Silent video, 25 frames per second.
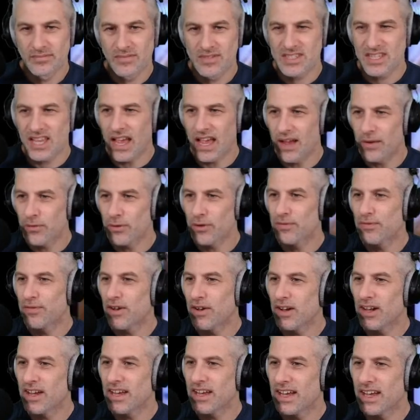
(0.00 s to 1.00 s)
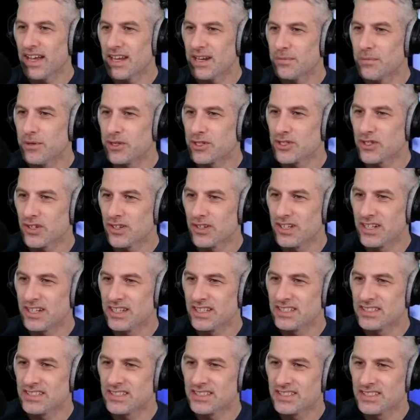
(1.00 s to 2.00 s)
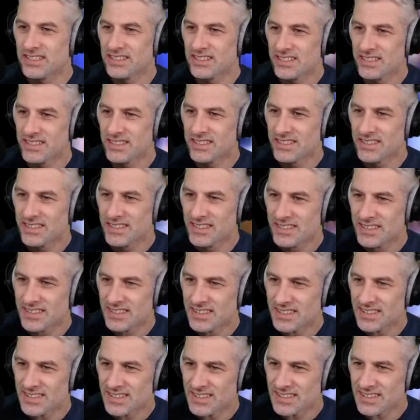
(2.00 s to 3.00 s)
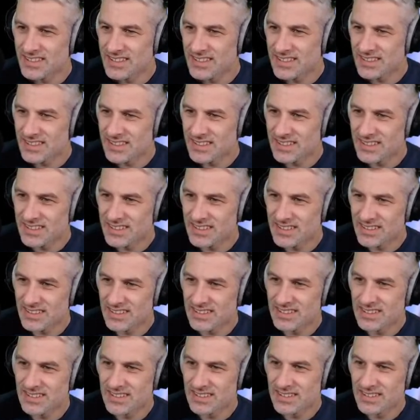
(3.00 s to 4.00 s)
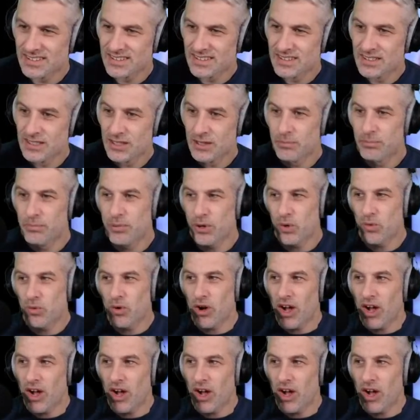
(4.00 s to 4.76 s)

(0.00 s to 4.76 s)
Terrifying animatronics. New local from Vodafone. Paul